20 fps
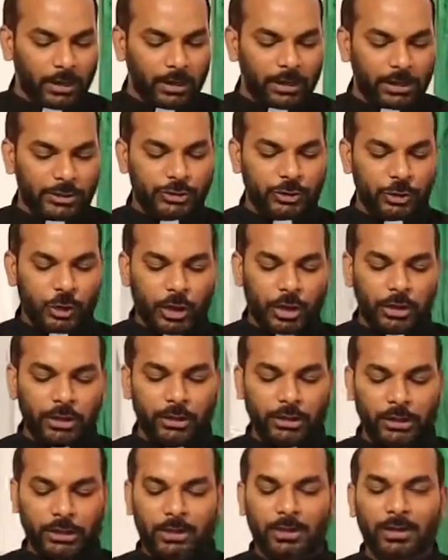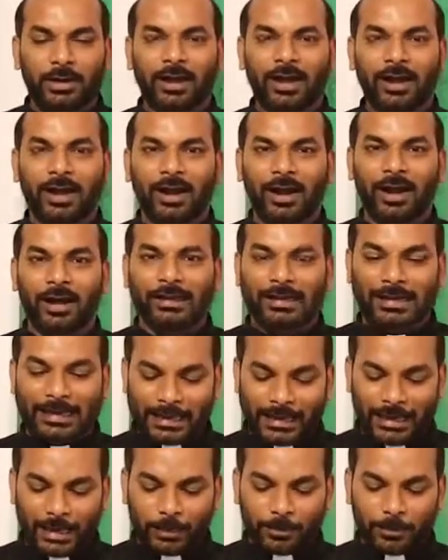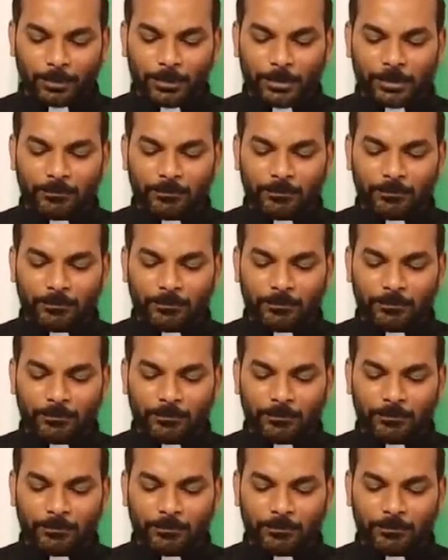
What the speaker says: It is joy and great